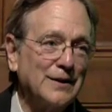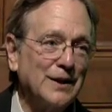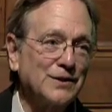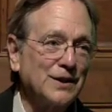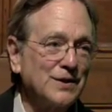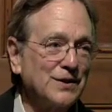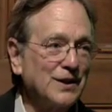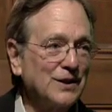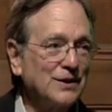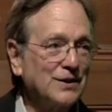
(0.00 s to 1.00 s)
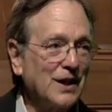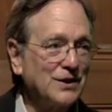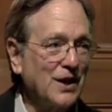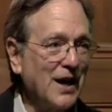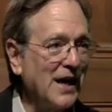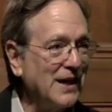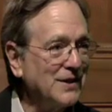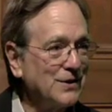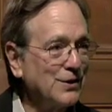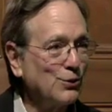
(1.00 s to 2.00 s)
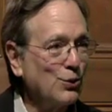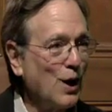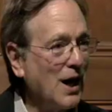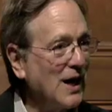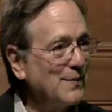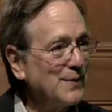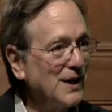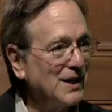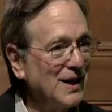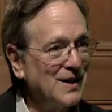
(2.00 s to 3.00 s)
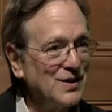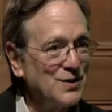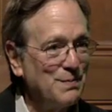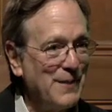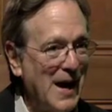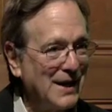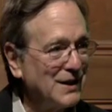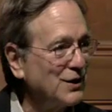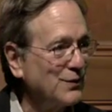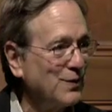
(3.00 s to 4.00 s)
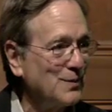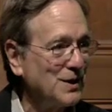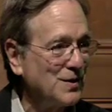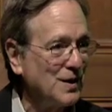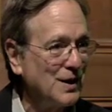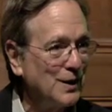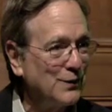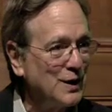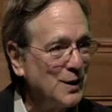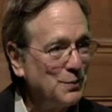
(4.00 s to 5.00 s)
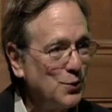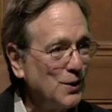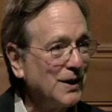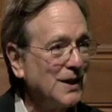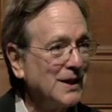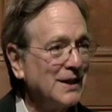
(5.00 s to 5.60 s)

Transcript: it's considered such a heinous crime that he is banished from the city of Nippur.